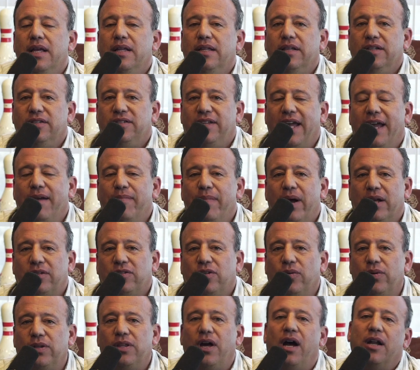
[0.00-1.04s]
This is Dave
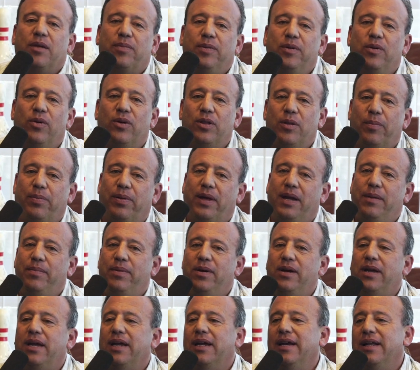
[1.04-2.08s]
Meltzer with Entrepreneur the
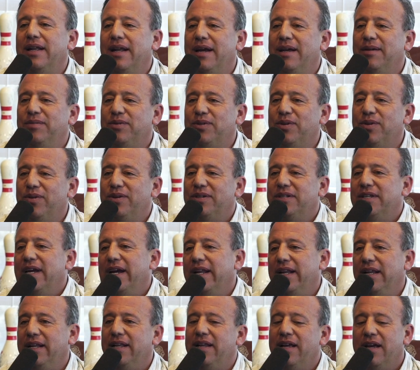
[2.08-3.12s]
Playbook, and I am so
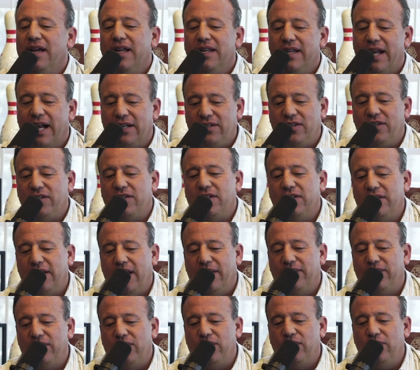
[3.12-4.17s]
excited. Not just because I
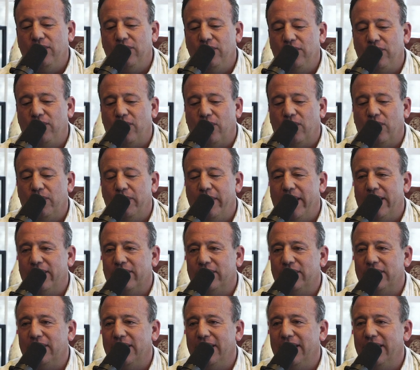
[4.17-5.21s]
have two gold medals
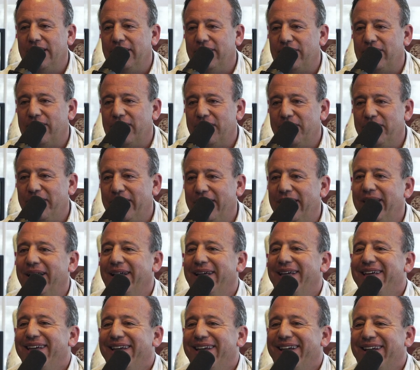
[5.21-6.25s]
sitting in front of me,
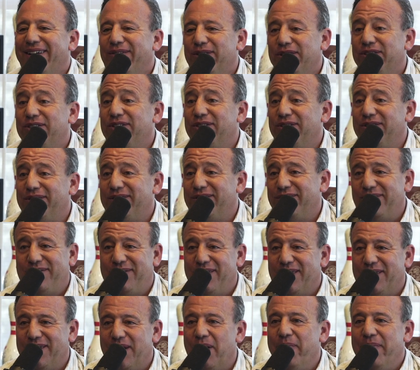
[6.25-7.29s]
which is
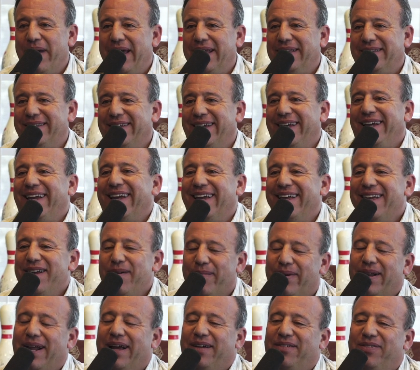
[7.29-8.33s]
amazing,
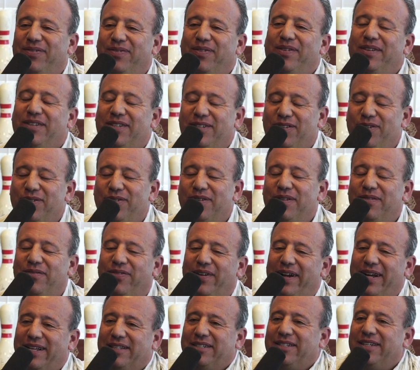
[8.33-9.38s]
but I have Susan
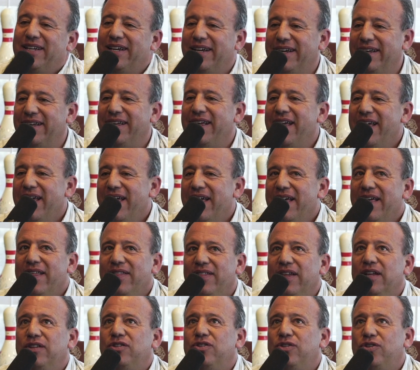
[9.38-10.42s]
Francia,
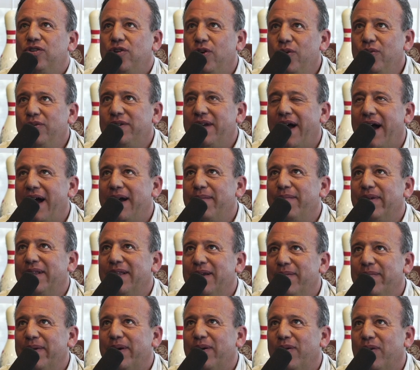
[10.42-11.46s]
the two time
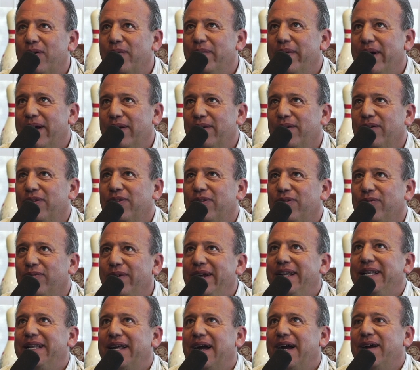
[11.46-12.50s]
Olympic gold medal,
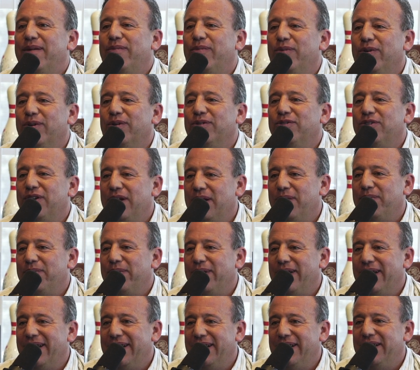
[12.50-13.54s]
three time world
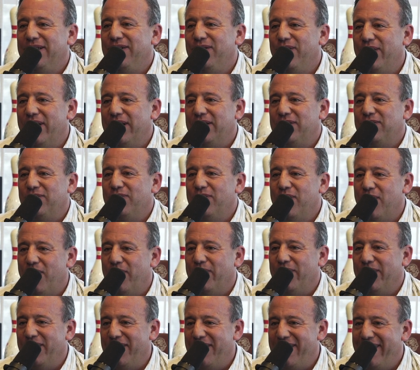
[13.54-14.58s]
champion U.S.
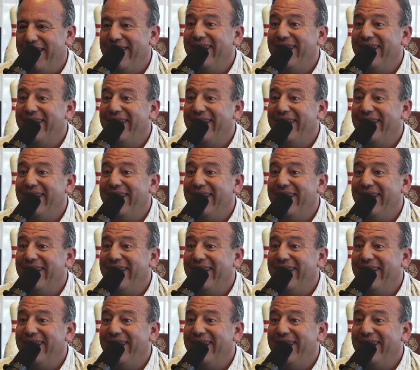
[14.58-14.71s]
rower.